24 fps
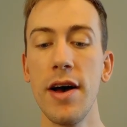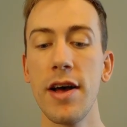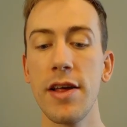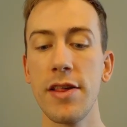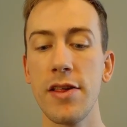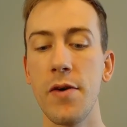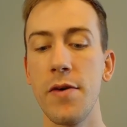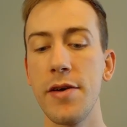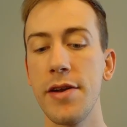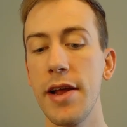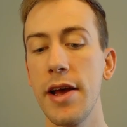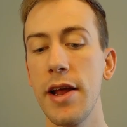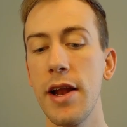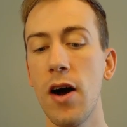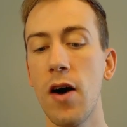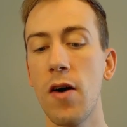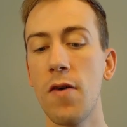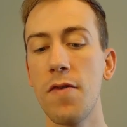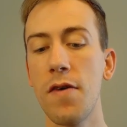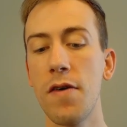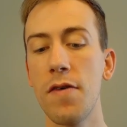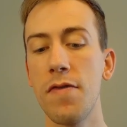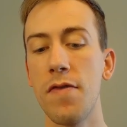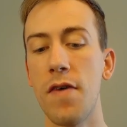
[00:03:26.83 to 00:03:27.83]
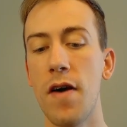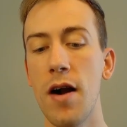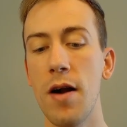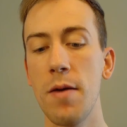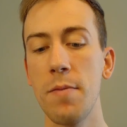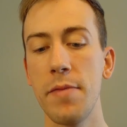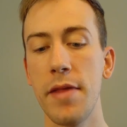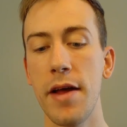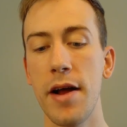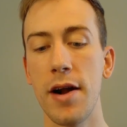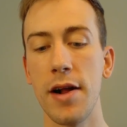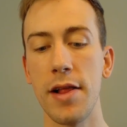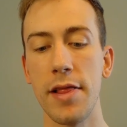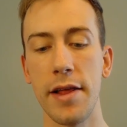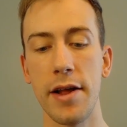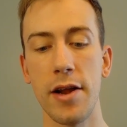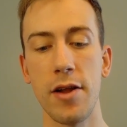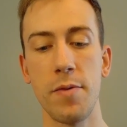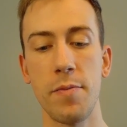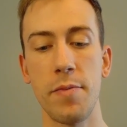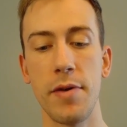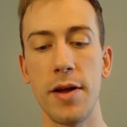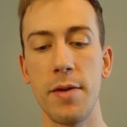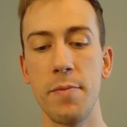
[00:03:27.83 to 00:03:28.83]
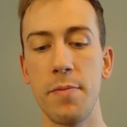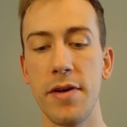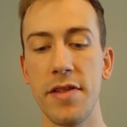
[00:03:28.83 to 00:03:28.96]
So I did overfarm there a little bit,